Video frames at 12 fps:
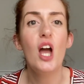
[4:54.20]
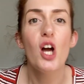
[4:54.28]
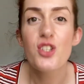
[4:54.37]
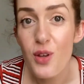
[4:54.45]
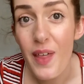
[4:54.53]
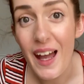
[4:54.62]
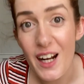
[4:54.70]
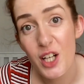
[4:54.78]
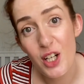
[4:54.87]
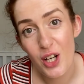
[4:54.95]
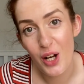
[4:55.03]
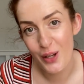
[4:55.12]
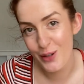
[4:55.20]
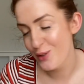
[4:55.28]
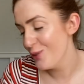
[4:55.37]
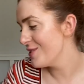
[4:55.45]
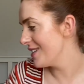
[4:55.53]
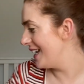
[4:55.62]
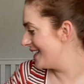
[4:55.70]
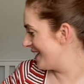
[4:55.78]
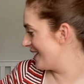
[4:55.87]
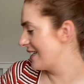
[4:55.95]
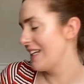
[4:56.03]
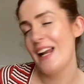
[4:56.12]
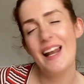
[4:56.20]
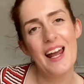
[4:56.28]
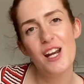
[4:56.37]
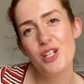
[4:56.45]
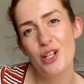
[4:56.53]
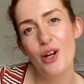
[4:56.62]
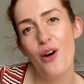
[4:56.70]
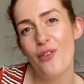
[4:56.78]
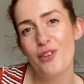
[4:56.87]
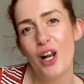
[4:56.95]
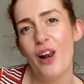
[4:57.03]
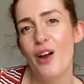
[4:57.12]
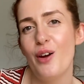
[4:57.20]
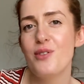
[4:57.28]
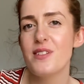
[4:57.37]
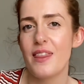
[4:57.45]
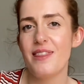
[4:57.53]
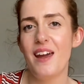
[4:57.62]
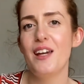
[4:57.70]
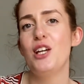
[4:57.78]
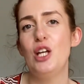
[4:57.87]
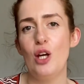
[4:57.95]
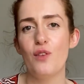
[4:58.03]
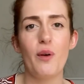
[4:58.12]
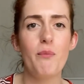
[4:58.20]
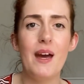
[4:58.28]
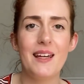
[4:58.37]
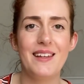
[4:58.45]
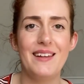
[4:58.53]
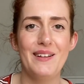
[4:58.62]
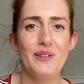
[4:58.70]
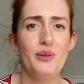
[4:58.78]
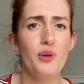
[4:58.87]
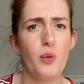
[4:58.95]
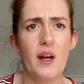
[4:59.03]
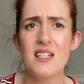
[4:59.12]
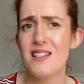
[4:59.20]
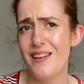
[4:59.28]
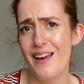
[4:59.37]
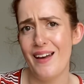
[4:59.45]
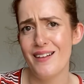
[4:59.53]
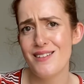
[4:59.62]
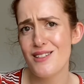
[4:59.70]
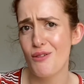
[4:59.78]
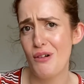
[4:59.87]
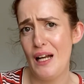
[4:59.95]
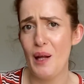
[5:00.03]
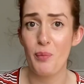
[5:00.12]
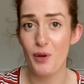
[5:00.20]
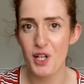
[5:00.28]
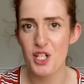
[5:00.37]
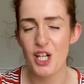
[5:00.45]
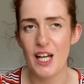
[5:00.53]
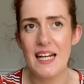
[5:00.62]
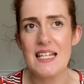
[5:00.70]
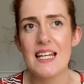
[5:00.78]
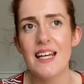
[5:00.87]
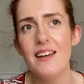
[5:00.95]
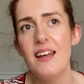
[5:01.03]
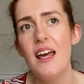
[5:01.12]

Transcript: So that concludes that little collection of clothes. Thank you for making it all the way to the end. I really appreciate it.